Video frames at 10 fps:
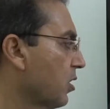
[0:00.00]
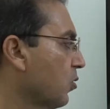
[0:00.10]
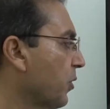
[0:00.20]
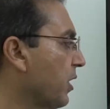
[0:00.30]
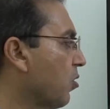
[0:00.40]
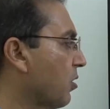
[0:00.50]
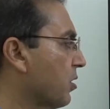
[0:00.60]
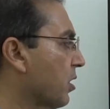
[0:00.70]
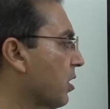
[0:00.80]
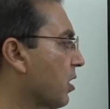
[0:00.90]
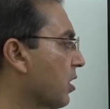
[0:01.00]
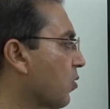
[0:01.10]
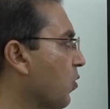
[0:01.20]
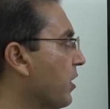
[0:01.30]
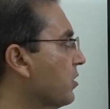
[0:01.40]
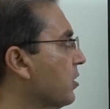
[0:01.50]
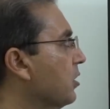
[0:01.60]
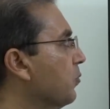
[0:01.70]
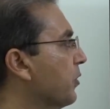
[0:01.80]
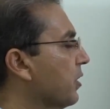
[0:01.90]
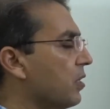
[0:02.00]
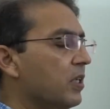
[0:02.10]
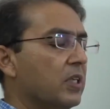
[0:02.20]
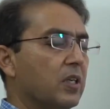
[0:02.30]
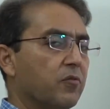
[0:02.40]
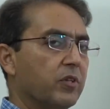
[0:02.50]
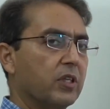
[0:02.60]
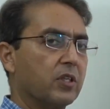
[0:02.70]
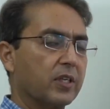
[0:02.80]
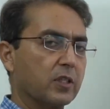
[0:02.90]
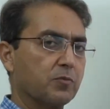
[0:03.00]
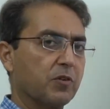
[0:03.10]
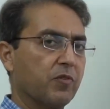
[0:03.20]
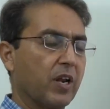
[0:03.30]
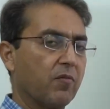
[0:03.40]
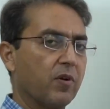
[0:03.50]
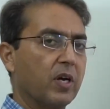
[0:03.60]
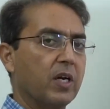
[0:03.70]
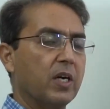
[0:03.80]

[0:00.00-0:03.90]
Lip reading: you may not require surgery, particularly if the tricuspid valve